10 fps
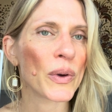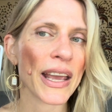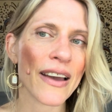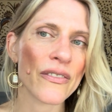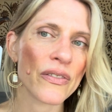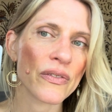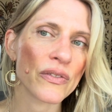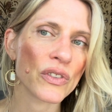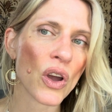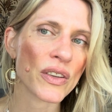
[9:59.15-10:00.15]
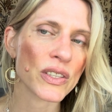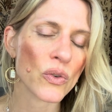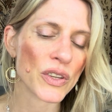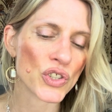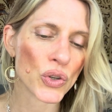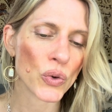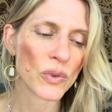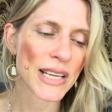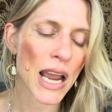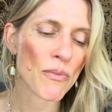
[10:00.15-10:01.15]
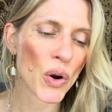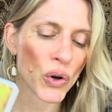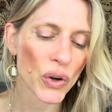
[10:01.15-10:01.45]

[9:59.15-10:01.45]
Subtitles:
We have also a June time marker